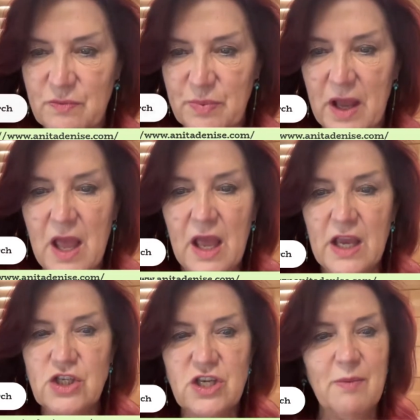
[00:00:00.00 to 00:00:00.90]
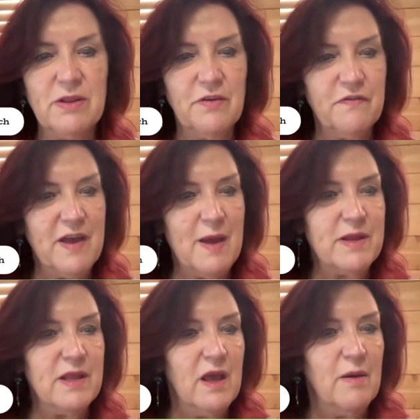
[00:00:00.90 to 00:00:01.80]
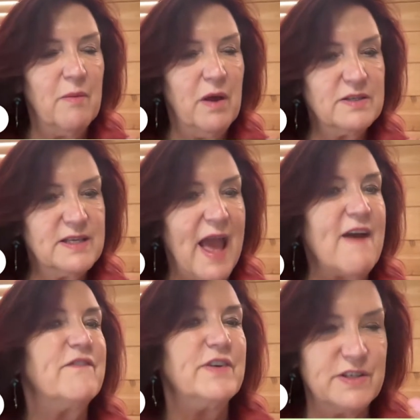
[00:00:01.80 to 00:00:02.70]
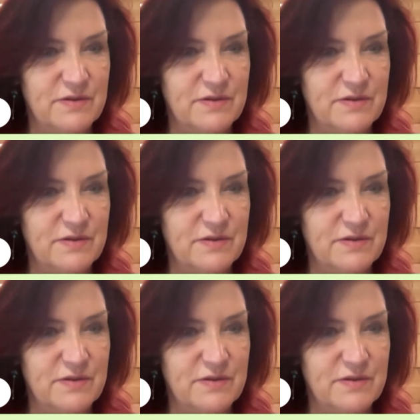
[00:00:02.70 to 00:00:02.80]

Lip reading: but he's showing me the family has gathered